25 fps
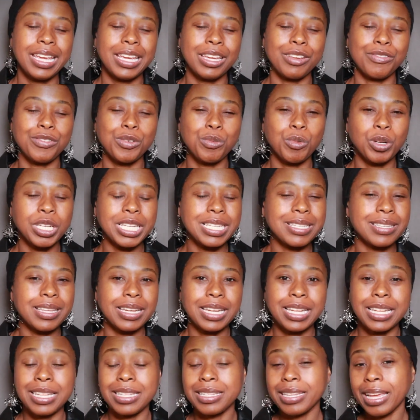if you want to
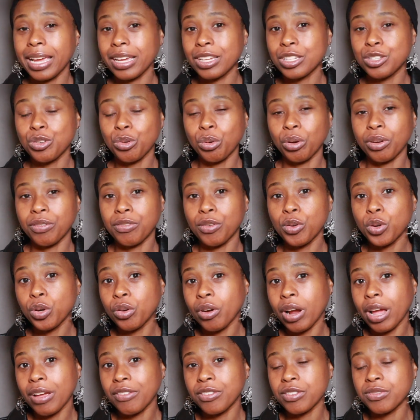send in a text or a
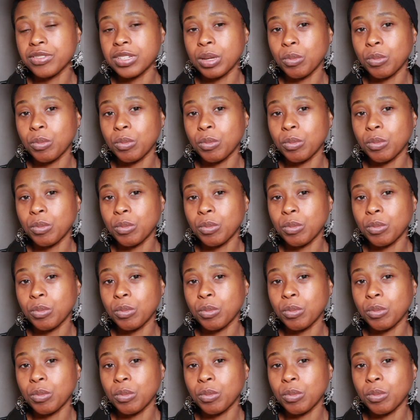photograph of